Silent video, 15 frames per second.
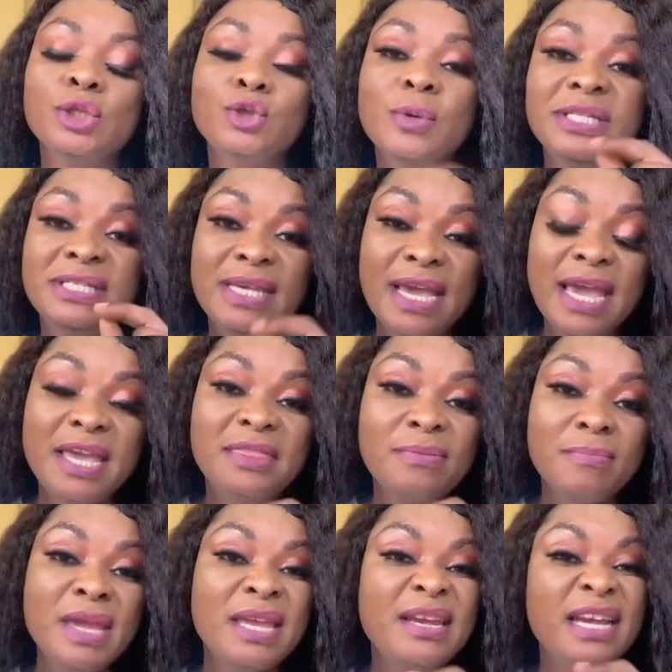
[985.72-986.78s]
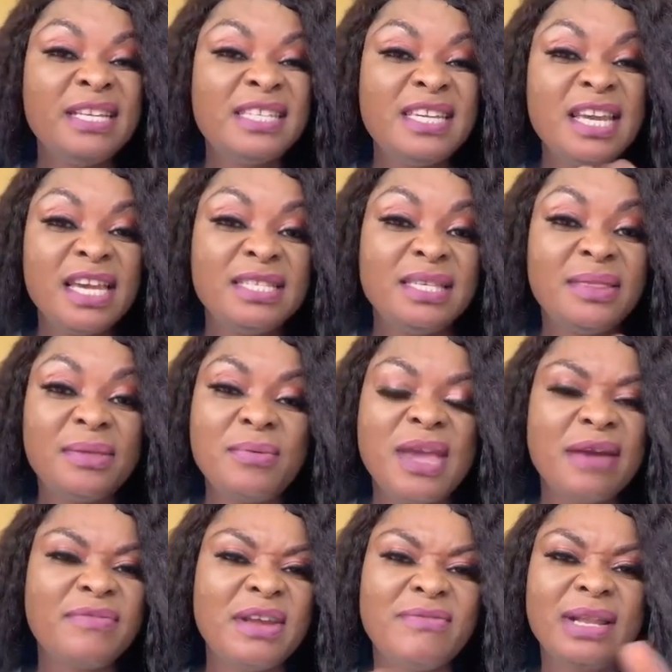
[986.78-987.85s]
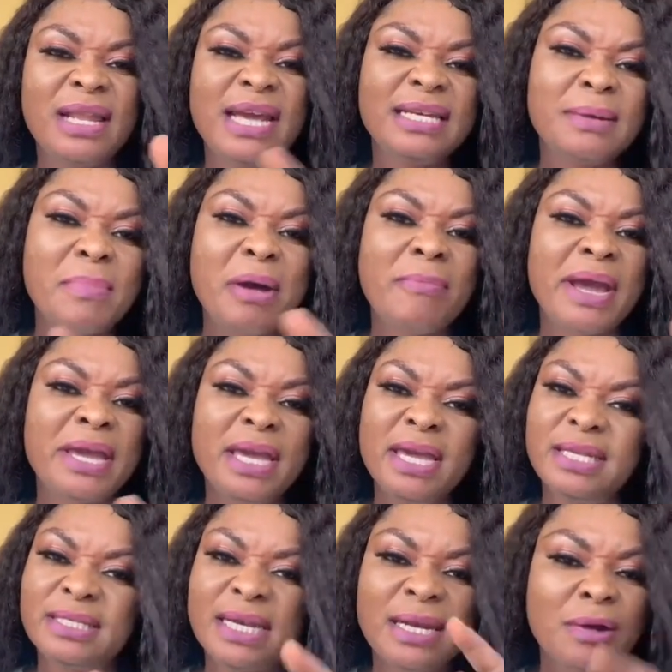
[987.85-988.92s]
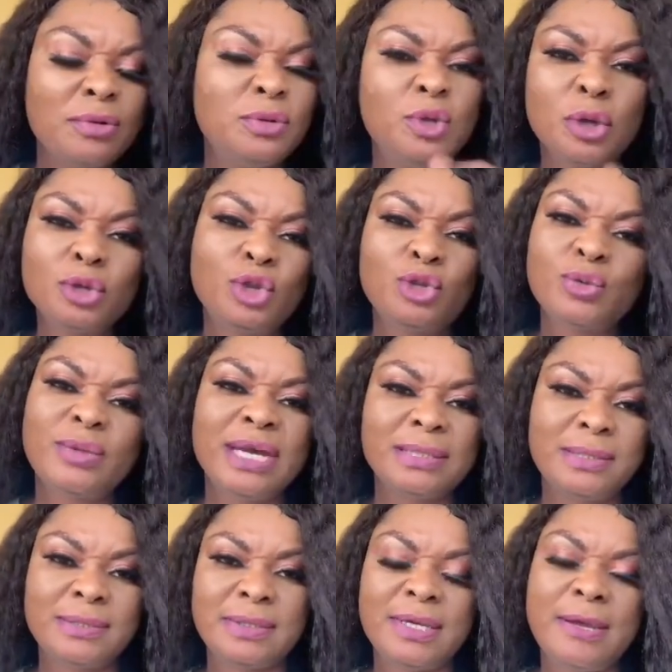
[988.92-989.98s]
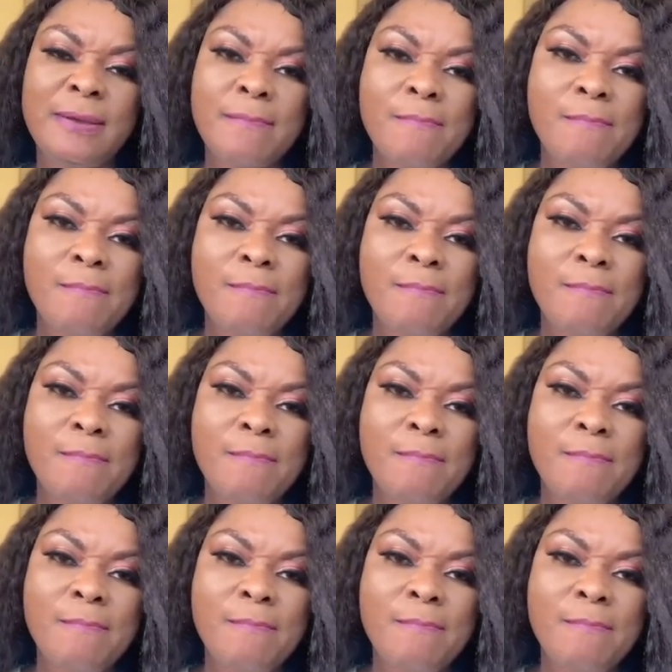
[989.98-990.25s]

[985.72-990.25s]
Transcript: 28th May 1983. I've never lied about my age and I'll not do that today.